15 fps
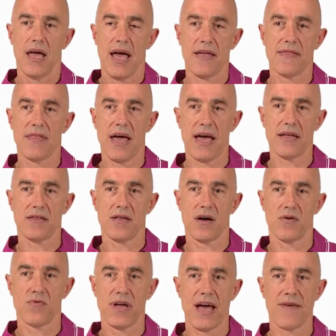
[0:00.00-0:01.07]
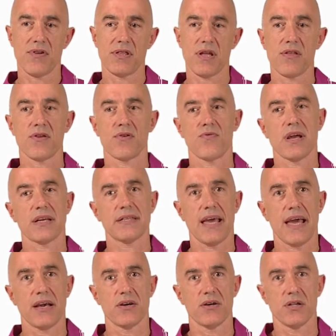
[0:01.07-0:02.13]
And then we have another
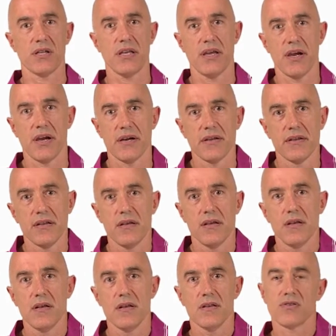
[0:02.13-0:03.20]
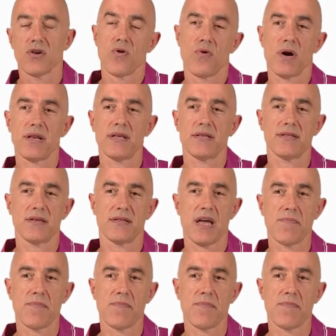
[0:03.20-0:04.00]
rectangle here. So what is the